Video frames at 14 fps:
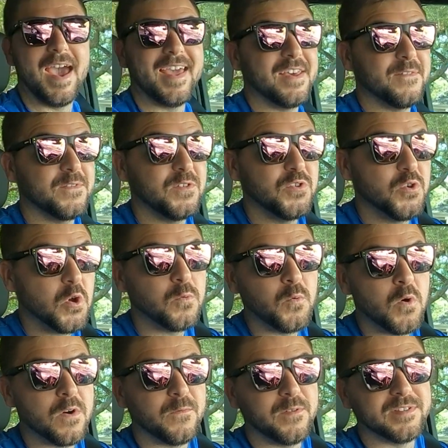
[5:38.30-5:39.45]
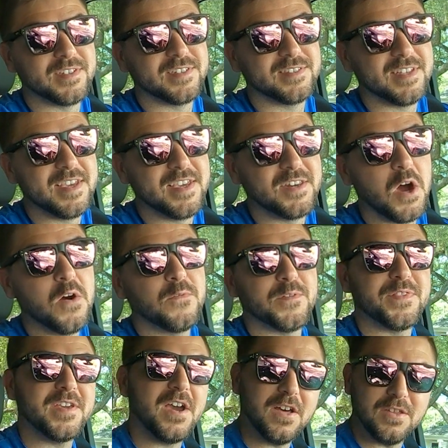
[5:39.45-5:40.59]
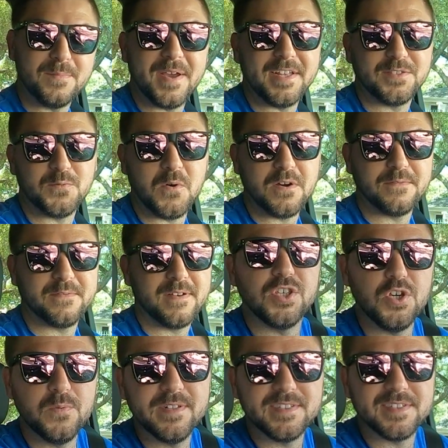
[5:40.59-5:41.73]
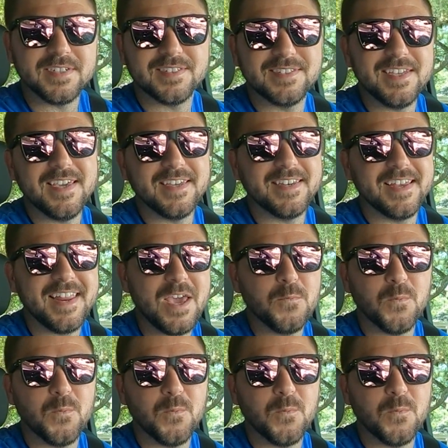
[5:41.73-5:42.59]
And if your wharf would succeed over the other man's wharf, you would succeed in a